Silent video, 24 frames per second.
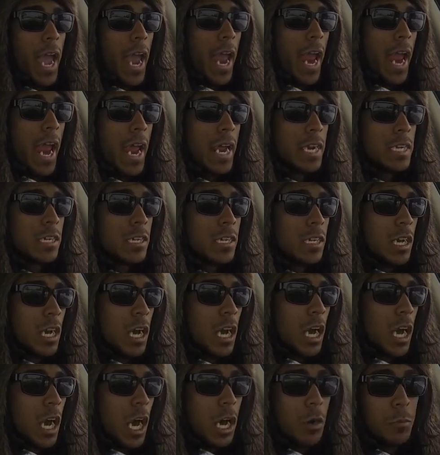And
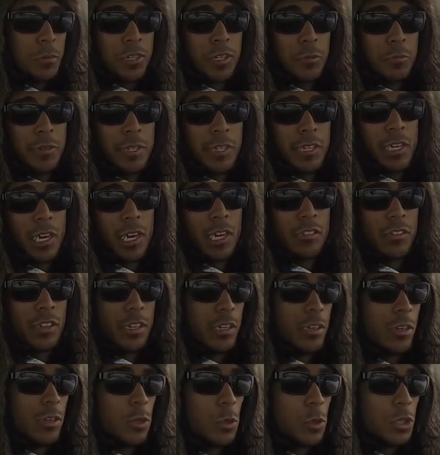I'll be completely honest,
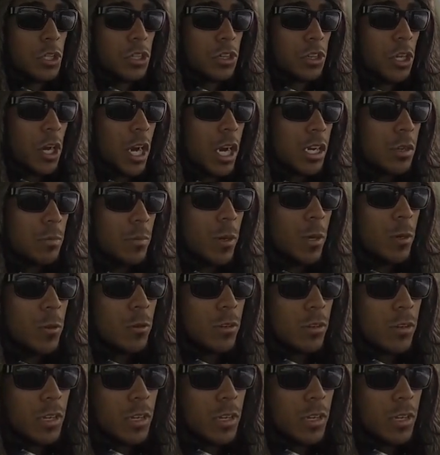I didn't know what to talk about.